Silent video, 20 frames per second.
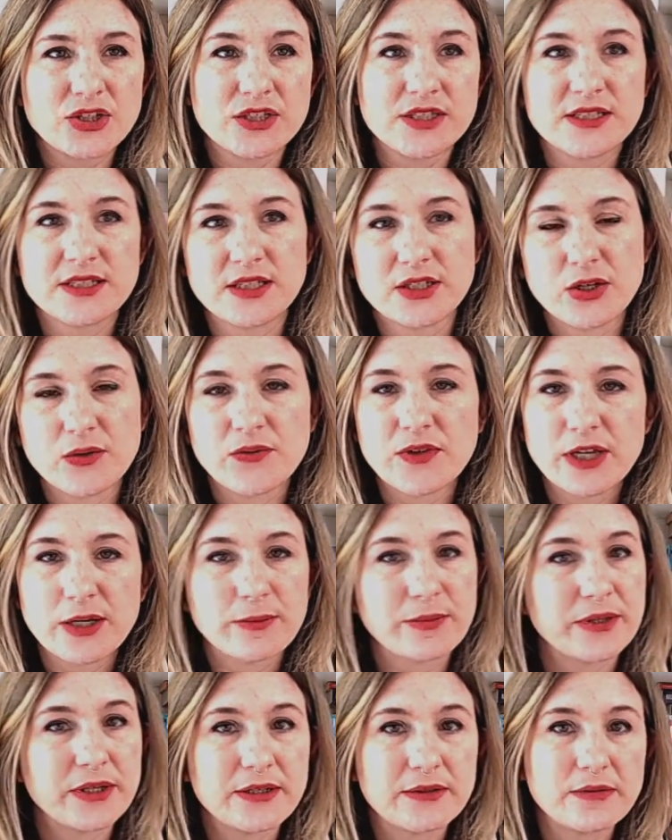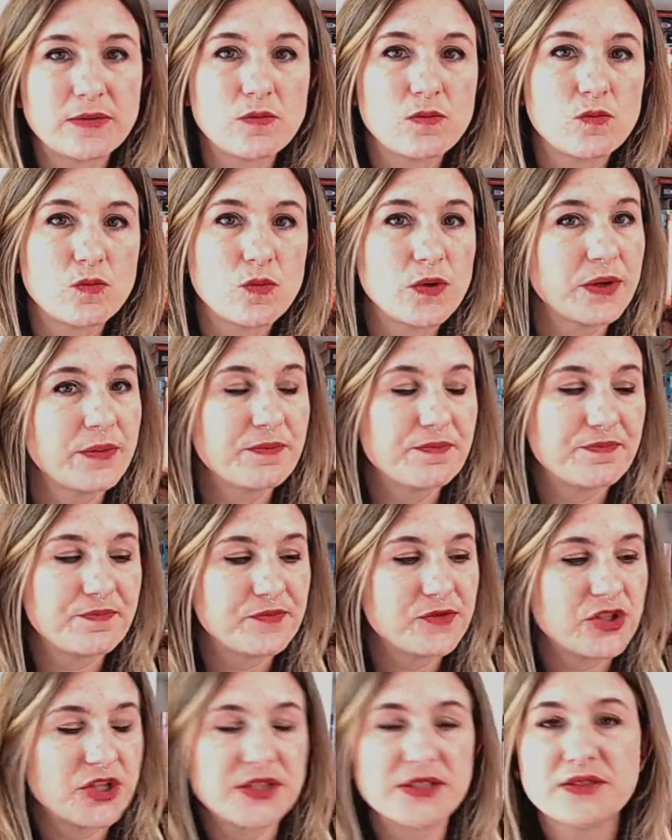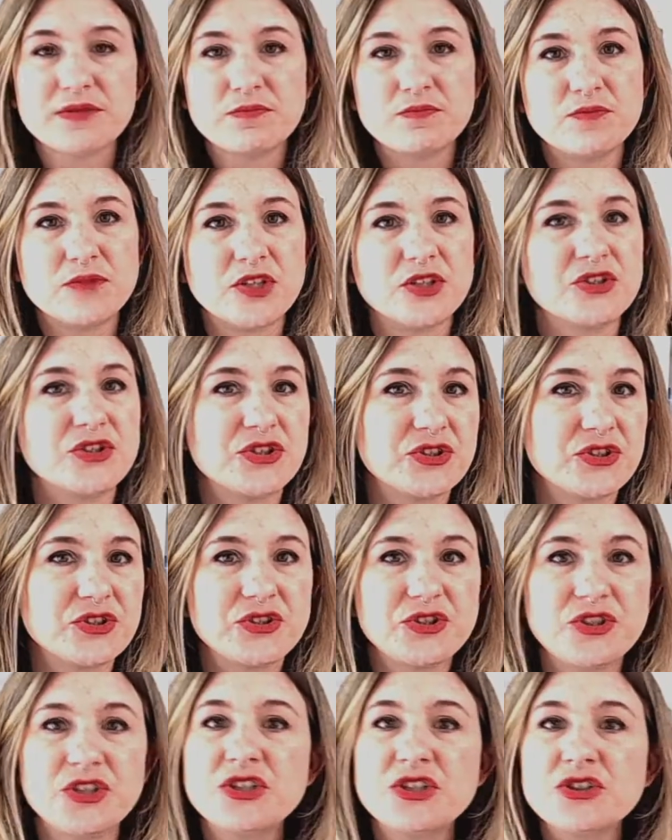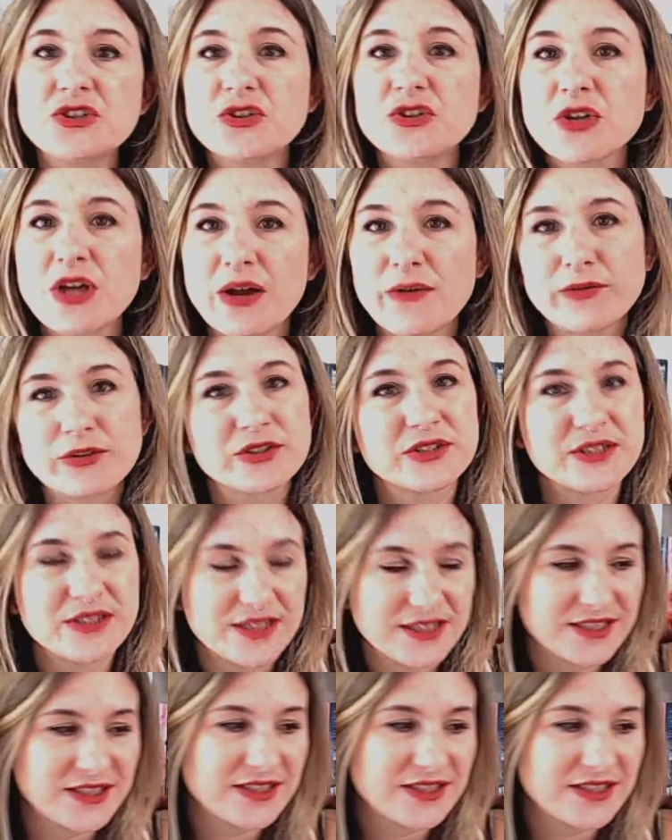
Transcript: Actually, it's sitting over there, but we're just digital covers